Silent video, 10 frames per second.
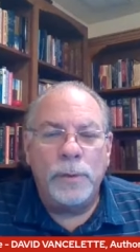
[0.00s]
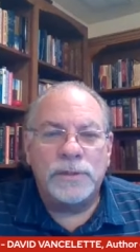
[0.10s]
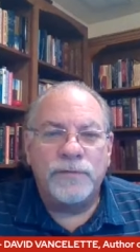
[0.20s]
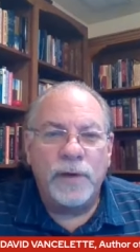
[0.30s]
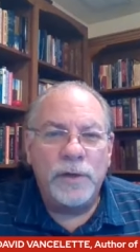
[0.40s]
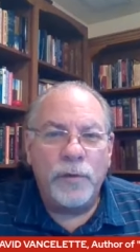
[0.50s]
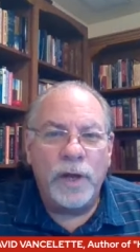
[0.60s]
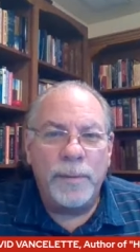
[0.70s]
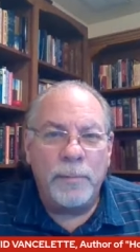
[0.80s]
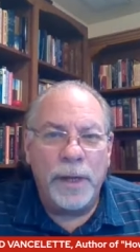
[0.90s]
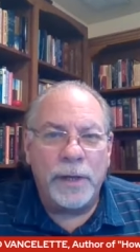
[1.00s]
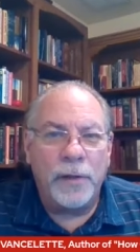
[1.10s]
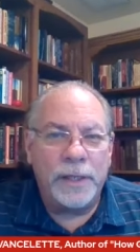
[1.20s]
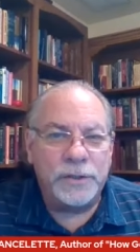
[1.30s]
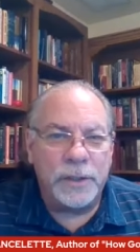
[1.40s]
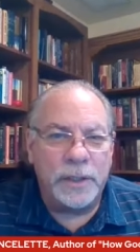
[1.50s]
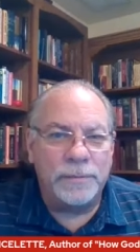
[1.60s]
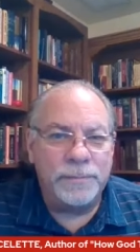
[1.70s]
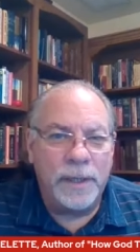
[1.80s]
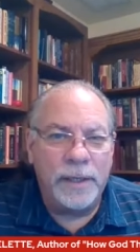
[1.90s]
It was fun to write about
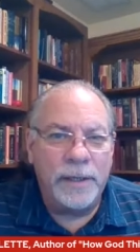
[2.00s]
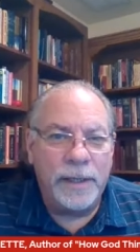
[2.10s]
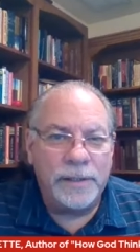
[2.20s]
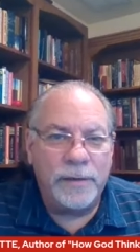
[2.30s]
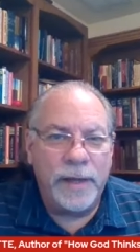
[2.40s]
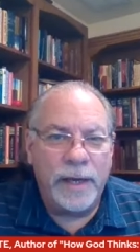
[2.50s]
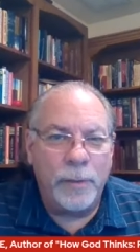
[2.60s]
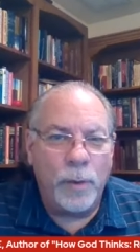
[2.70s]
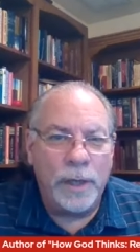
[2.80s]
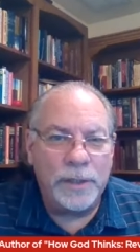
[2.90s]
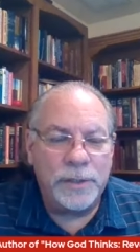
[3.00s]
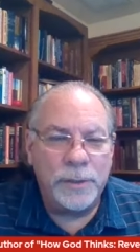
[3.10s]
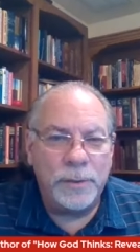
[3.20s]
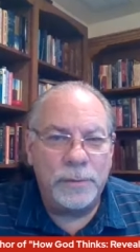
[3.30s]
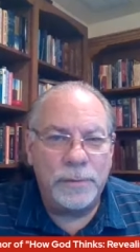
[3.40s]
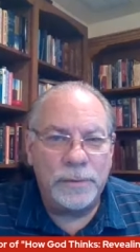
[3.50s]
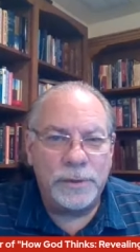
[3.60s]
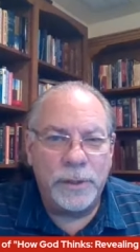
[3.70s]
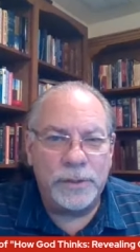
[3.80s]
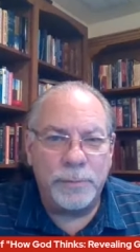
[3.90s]
Michelangelo. I didn't get to that. I wanted to
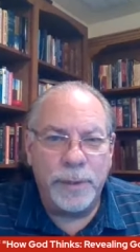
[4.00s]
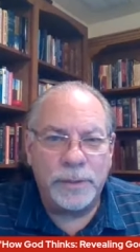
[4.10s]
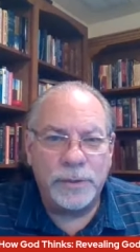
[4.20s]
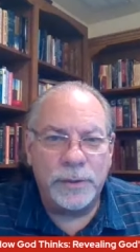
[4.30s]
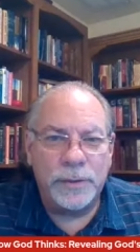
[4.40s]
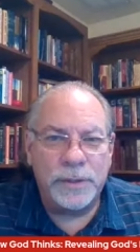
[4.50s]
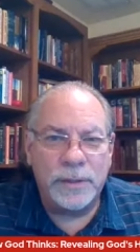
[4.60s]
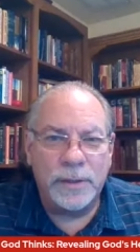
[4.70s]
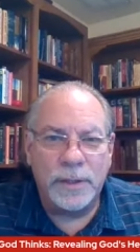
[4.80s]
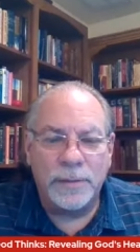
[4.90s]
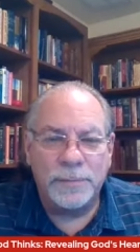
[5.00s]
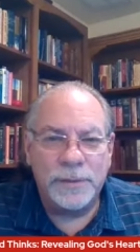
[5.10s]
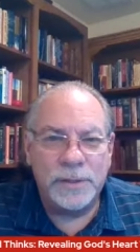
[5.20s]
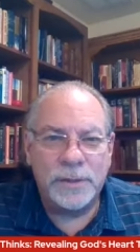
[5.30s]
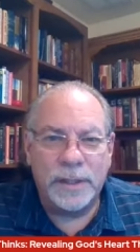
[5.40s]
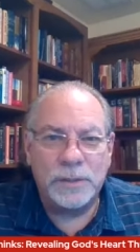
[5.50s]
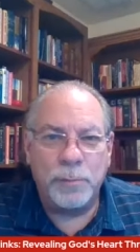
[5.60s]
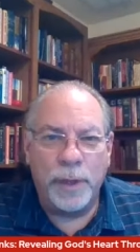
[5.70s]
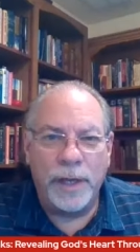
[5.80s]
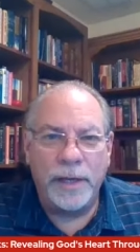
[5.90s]
show you some pictures and uh, just
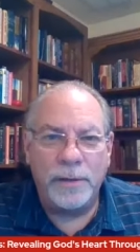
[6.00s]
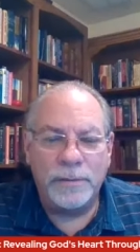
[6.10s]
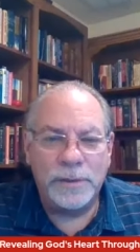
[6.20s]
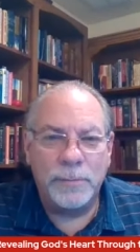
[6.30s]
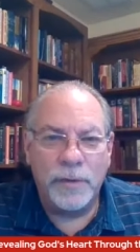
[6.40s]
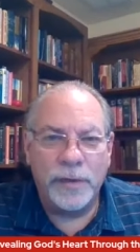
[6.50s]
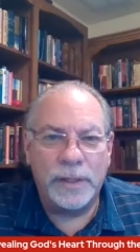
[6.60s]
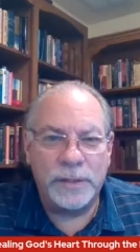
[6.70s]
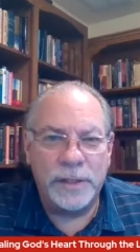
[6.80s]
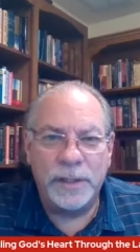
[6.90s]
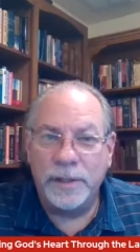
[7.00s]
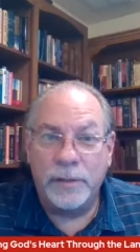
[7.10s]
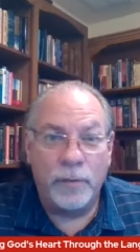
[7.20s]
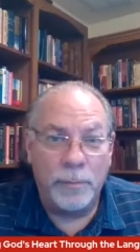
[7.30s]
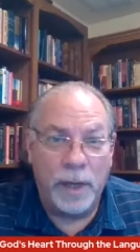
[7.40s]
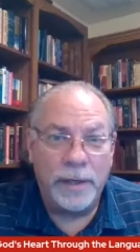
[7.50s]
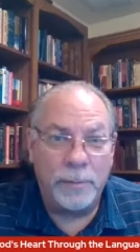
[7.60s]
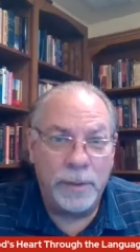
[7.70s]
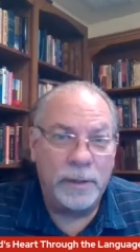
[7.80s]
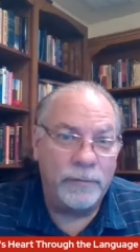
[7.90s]
explain some of the things he did that
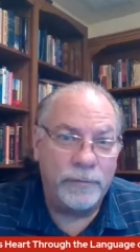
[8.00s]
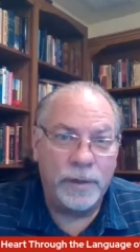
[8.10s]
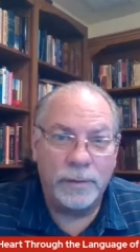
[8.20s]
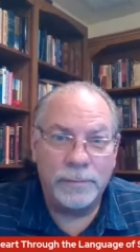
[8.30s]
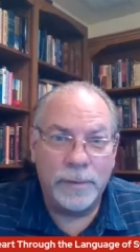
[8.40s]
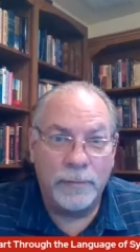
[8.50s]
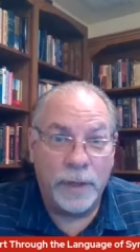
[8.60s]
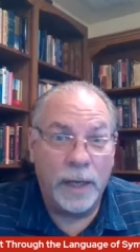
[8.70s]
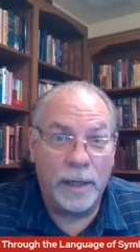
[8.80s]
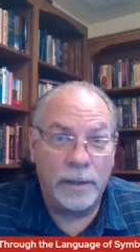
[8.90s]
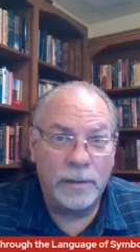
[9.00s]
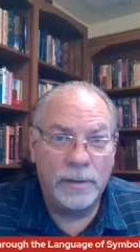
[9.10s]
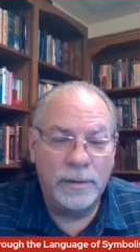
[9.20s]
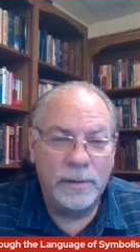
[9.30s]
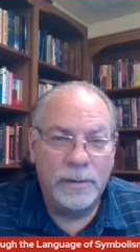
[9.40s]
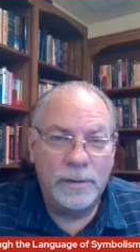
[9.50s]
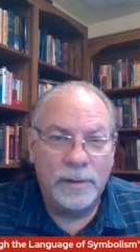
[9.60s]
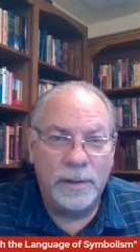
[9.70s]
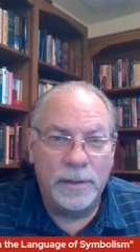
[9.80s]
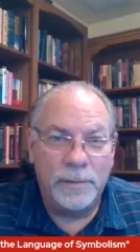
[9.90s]
reminded me of, you know, of God.
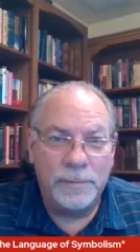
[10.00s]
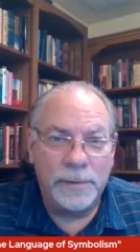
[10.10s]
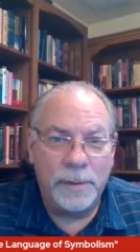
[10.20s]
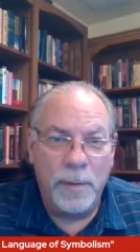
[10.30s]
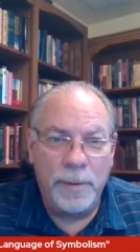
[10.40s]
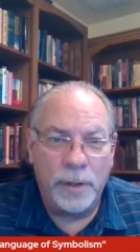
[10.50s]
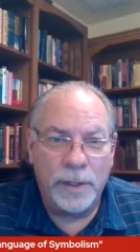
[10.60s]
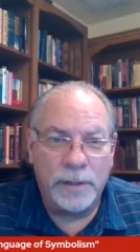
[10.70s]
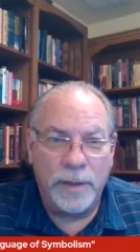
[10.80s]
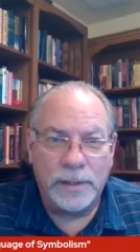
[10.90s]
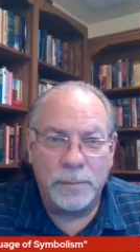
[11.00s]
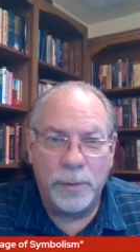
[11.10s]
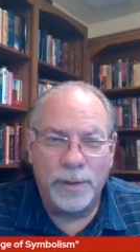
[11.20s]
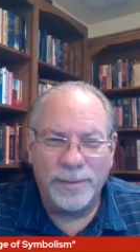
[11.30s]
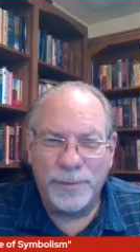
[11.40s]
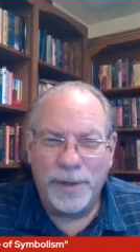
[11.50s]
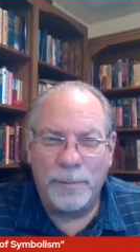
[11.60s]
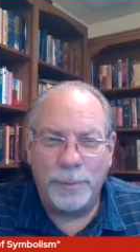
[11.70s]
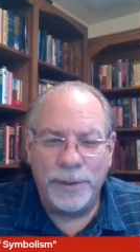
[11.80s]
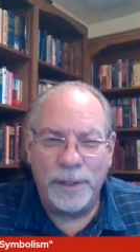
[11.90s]
Um, maybe I'll get to that tomorrow.
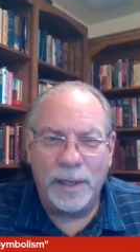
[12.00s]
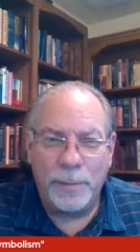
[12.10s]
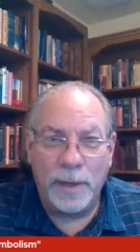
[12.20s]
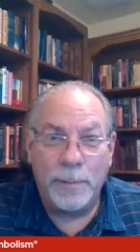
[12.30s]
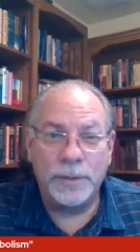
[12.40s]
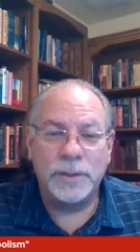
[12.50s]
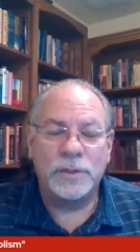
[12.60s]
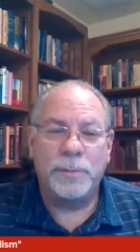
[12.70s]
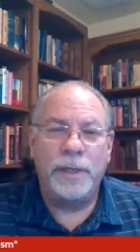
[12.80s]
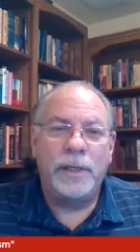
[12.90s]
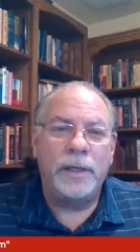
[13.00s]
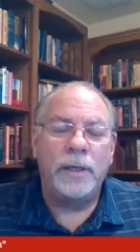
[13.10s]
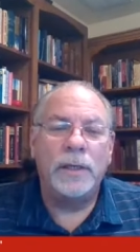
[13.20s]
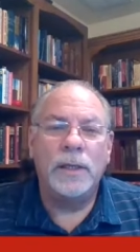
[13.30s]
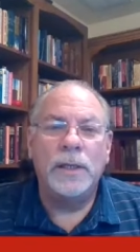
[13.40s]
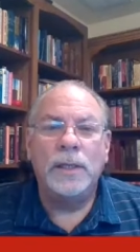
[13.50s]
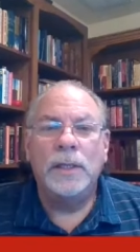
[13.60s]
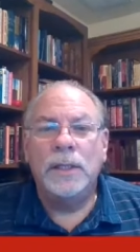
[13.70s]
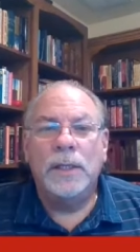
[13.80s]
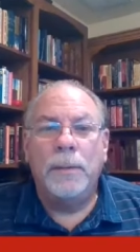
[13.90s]
Probably not. But I'm also speaking
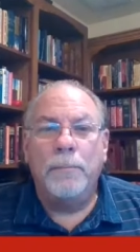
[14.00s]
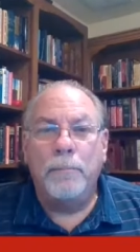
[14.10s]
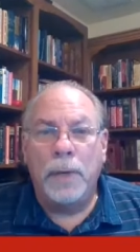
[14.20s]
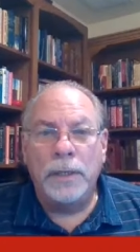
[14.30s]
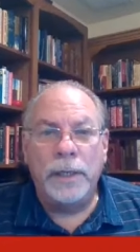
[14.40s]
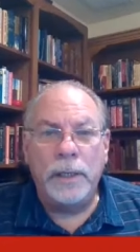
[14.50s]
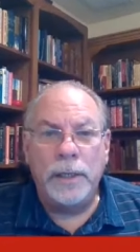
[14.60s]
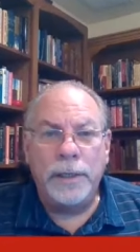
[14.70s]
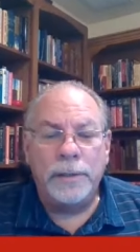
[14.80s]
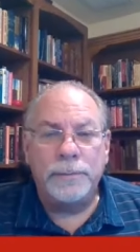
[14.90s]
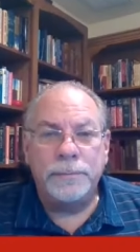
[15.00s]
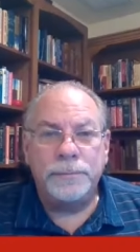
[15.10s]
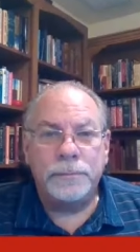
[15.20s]
Monday night